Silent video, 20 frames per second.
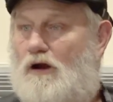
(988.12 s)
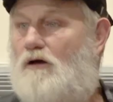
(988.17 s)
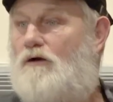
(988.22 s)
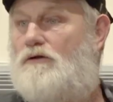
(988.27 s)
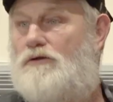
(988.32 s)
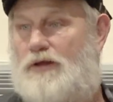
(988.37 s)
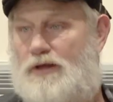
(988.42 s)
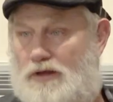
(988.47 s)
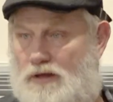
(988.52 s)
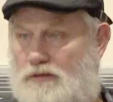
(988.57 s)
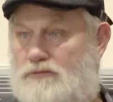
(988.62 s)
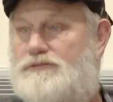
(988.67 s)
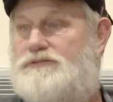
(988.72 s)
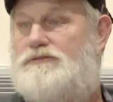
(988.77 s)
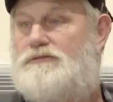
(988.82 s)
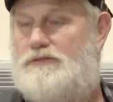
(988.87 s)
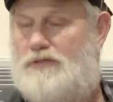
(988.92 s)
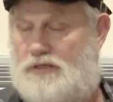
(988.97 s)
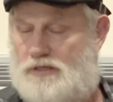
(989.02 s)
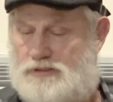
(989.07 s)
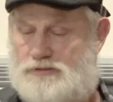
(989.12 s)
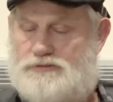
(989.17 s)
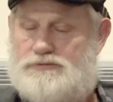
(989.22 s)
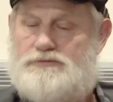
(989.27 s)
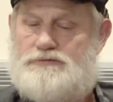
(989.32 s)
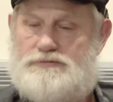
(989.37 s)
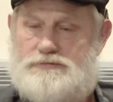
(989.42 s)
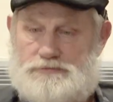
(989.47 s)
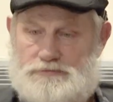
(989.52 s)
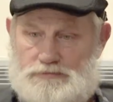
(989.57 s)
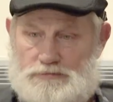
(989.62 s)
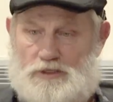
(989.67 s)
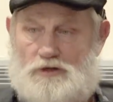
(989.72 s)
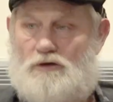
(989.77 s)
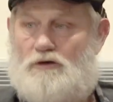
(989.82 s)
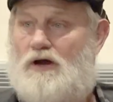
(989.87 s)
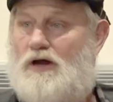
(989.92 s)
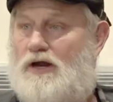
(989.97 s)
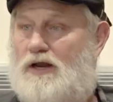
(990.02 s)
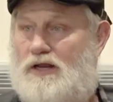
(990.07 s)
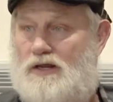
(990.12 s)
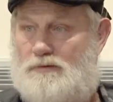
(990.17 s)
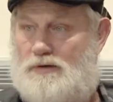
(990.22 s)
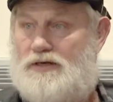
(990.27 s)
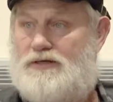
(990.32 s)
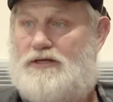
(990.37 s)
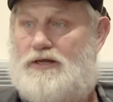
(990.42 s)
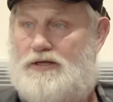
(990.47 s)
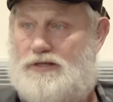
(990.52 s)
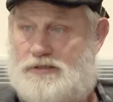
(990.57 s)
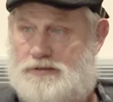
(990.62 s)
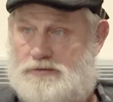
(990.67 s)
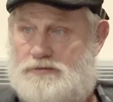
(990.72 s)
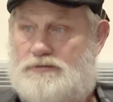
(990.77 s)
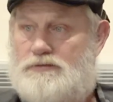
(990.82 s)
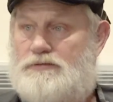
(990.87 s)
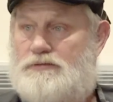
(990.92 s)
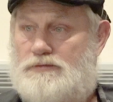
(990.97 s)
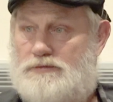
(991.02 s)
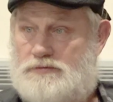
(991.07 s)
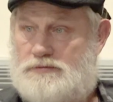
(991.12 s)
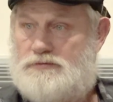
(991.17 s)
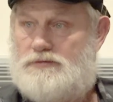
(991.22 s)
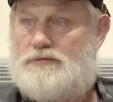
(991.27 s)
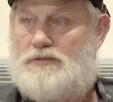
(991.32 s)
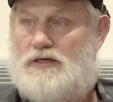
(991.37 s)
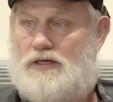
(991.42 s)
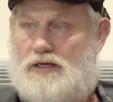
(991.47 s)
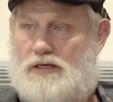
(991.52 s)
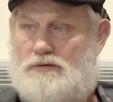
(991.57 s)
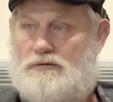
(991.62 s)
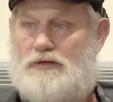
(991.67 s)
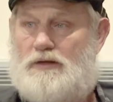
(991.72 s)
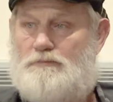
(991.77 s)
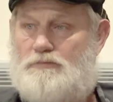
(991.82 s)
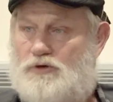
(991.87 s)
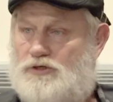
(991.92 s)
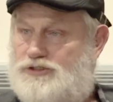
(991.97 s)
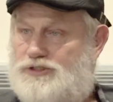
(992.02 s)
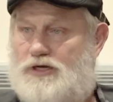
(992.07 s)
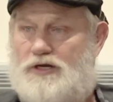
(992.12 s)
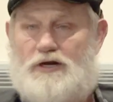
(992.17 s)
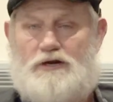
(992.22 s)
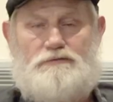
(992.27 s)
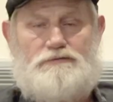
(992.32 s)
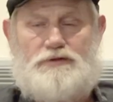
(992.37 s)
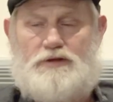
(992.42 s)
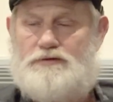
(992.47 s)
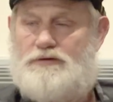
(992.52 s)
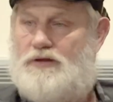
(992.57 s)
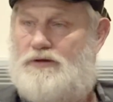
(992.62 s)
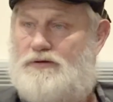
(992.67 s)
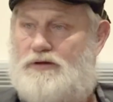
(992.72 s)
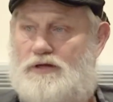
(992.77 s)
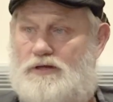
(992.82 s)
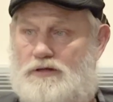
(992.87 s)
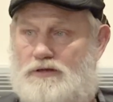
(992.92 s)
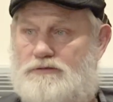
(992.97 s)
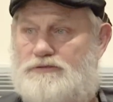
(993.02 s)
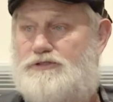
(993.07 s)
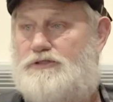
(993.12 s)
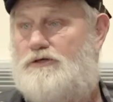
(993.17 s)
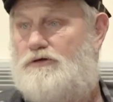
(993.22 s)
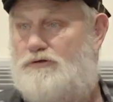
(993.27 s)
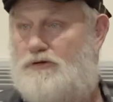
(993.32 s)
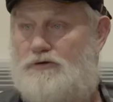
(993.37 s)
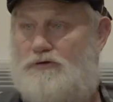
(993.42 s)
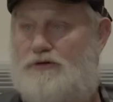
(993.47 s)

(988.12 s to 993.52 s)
Oh, yes, yes. Oh, I am, I tell you. I appreciate everything they've done and still do